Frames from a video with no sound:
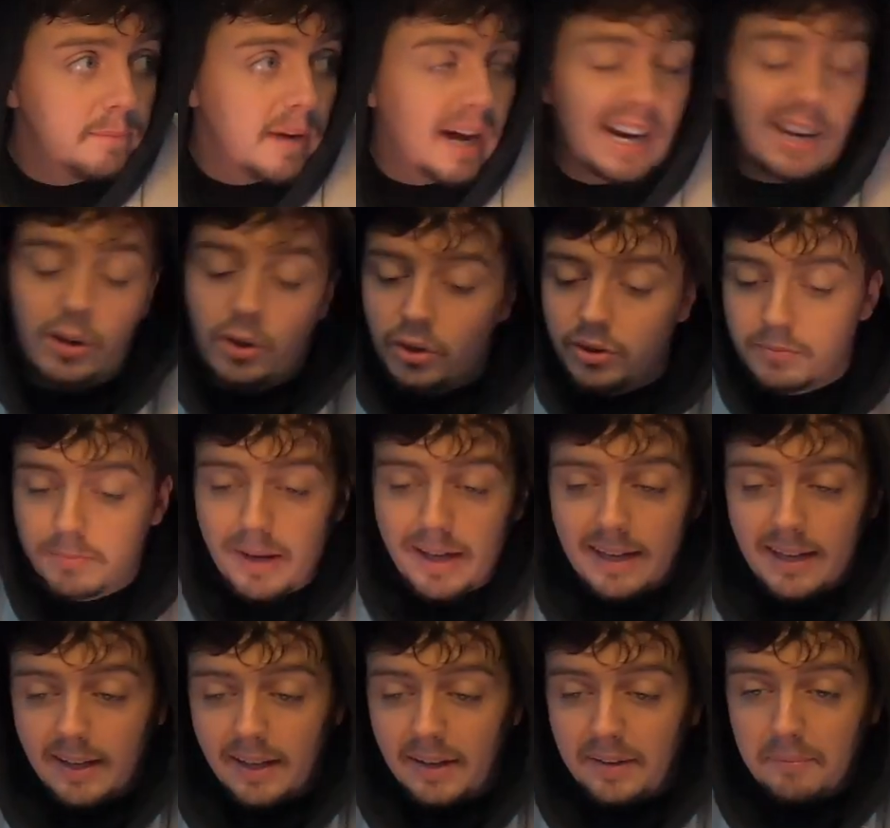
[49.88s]
I could
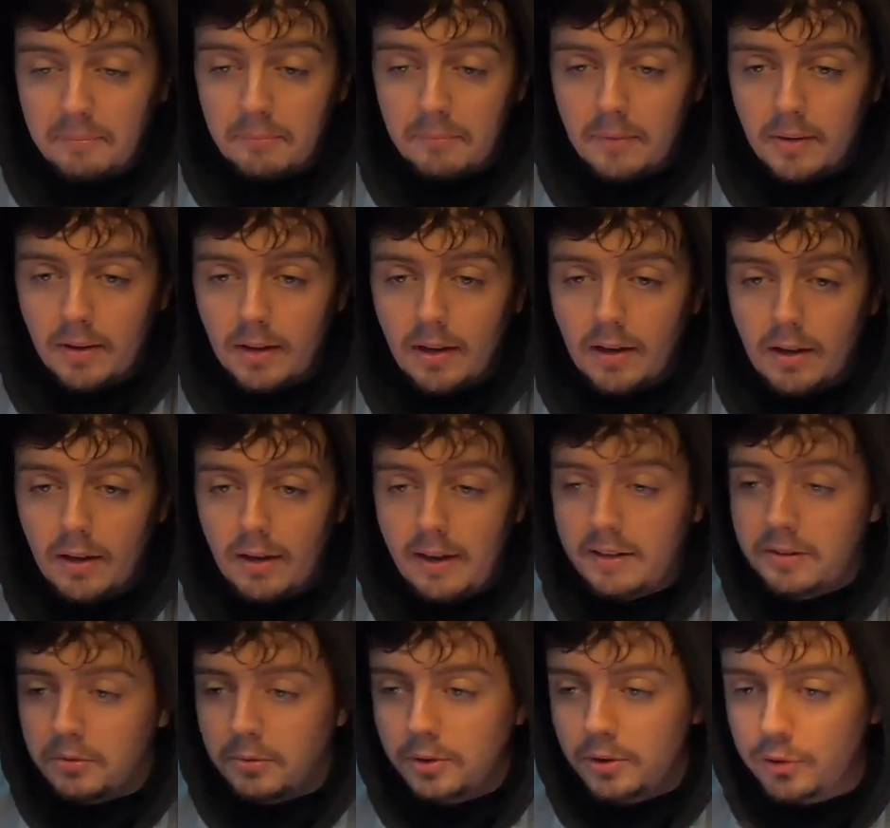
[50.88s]
make it
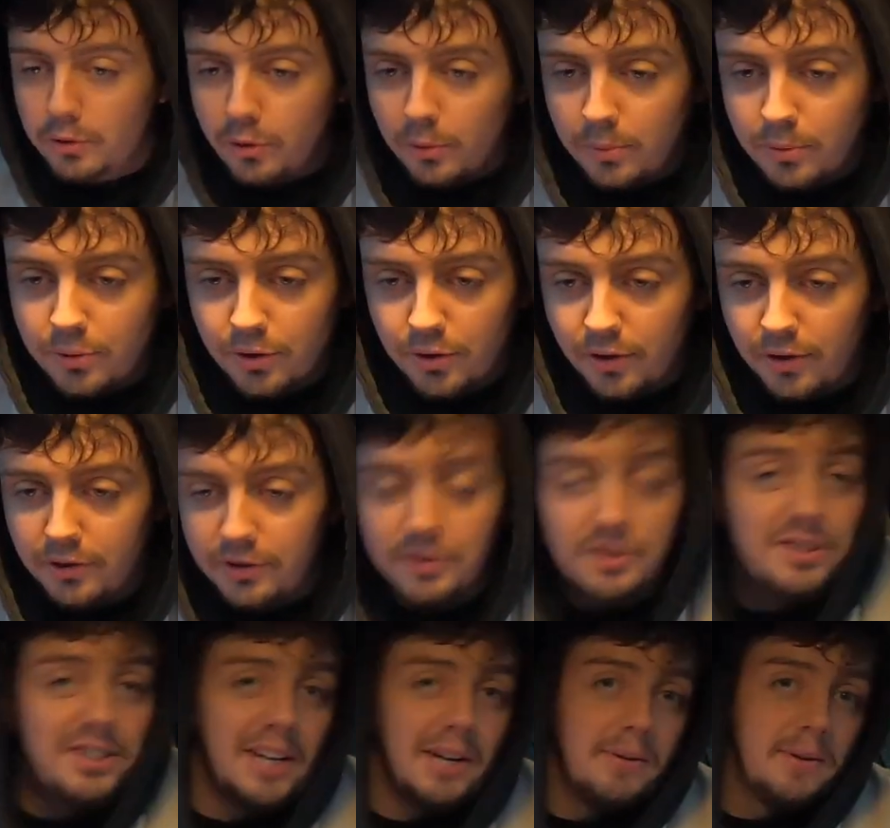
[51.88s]
into a YouTube short and
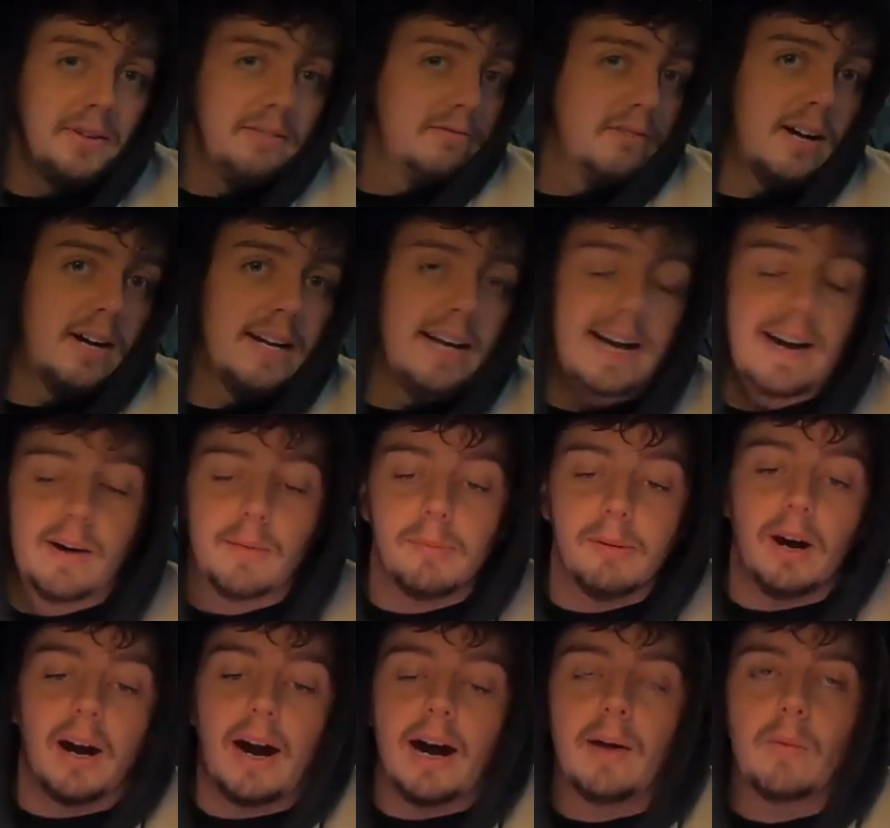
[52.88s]
just tell you right now,
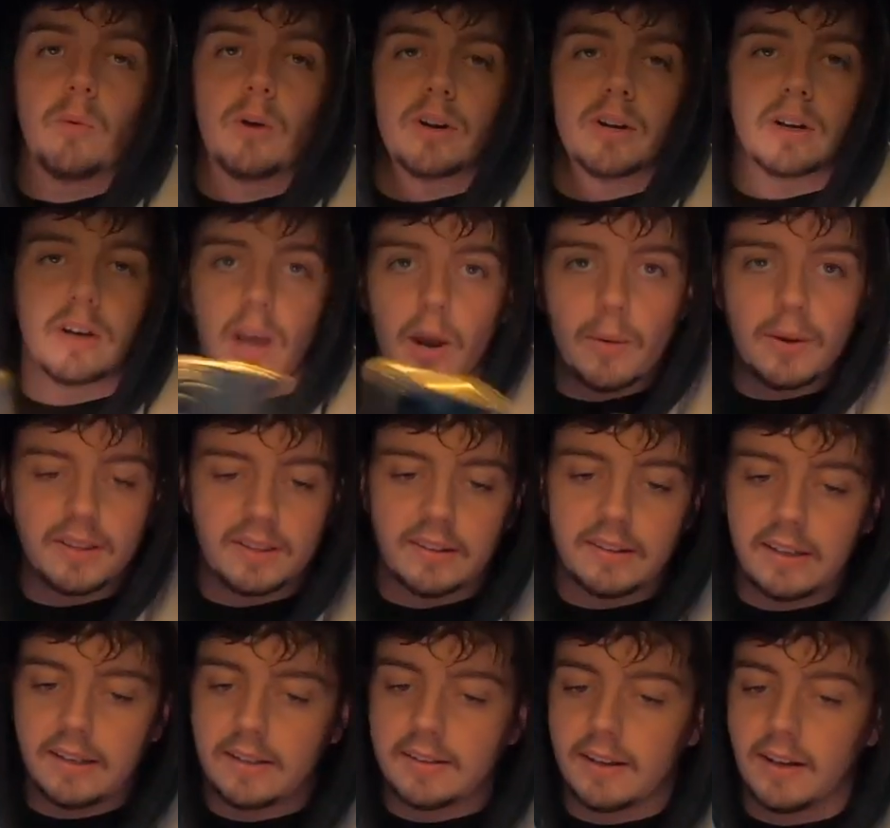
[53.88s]
but I want to go into
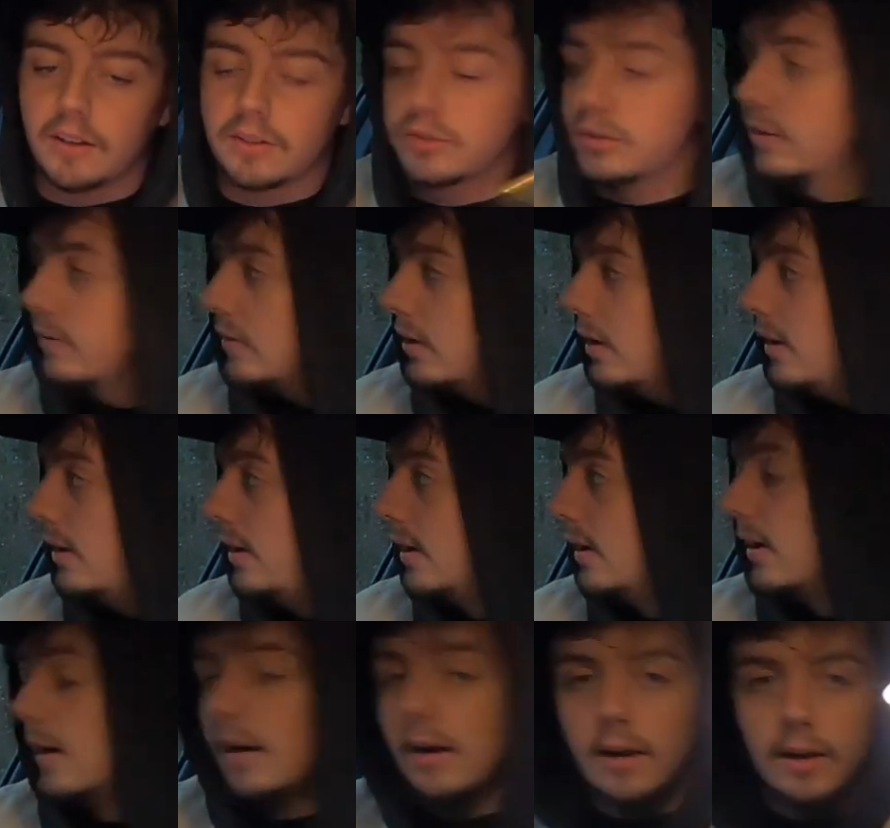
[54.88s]
detail. So I've got
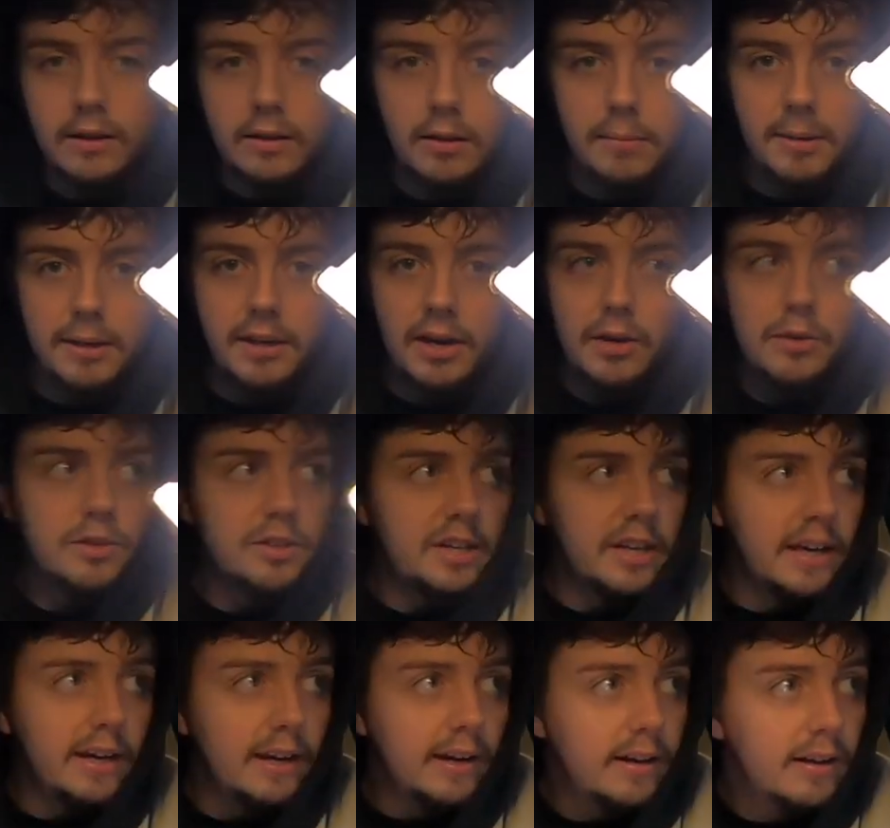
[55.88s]
my notes
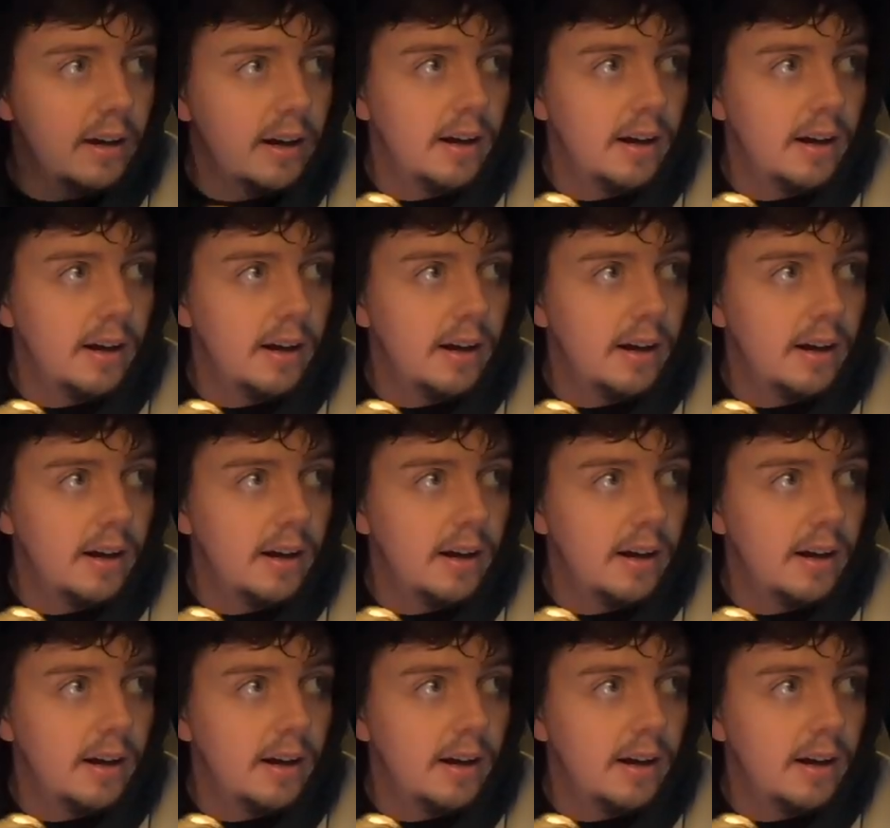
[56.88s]
here.